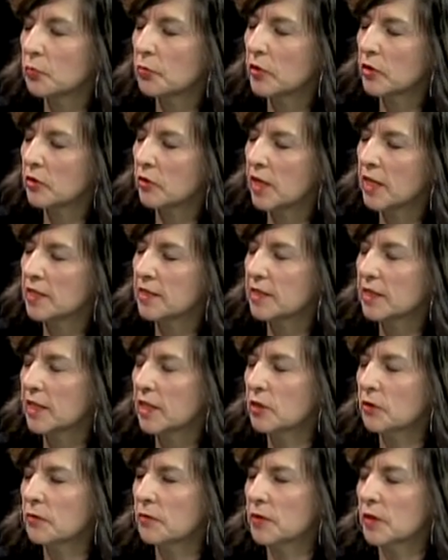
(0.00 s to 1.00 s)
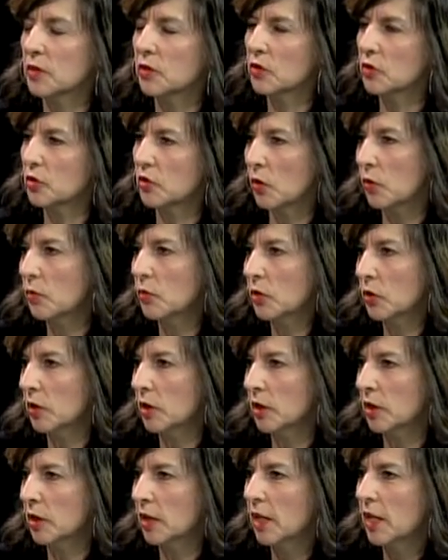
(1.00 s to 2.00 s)
procrastinate, you feel so
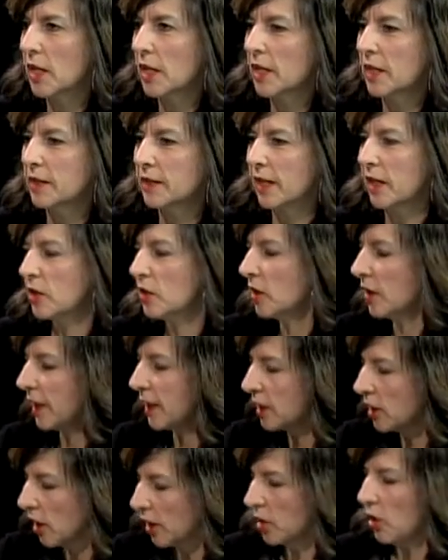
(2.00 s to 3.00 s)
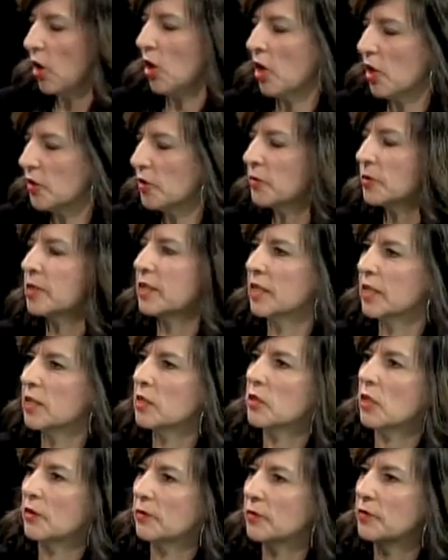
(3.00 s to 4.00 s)
good that you like got all those things
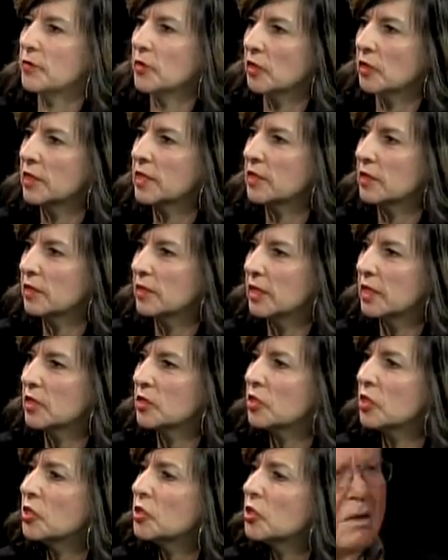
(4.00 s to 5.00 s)
off of your list oh, of things yeah, to do. I